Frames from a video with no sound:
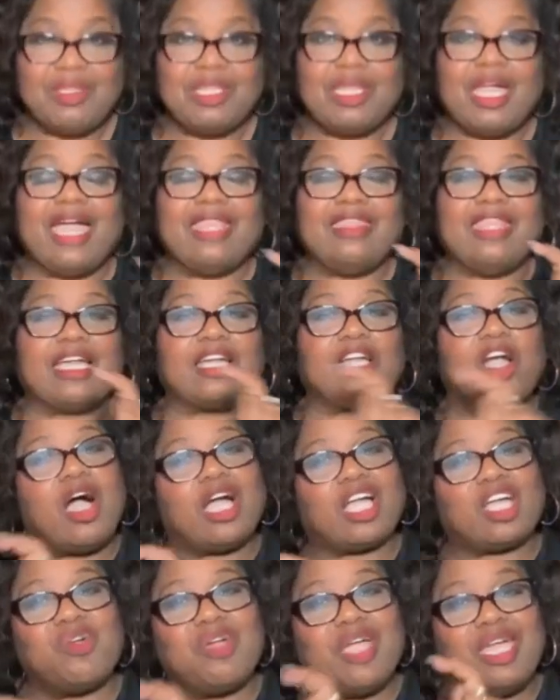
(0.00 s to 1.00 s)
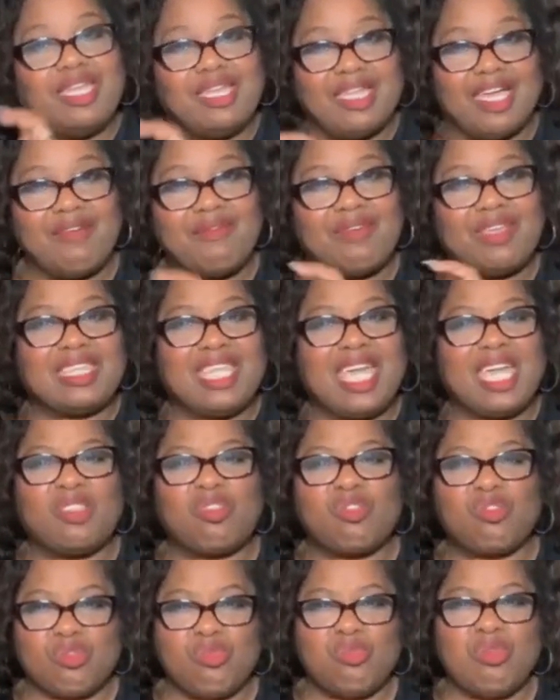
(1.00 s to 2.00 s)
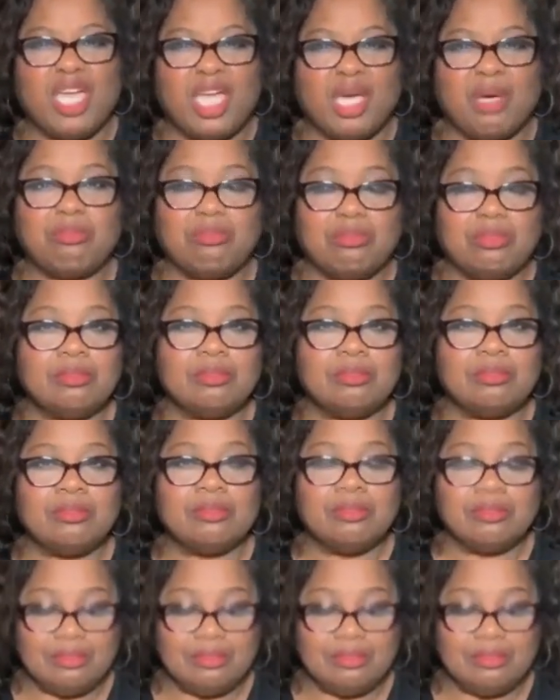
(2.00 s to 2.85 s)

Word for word: every, and that God created everything through him.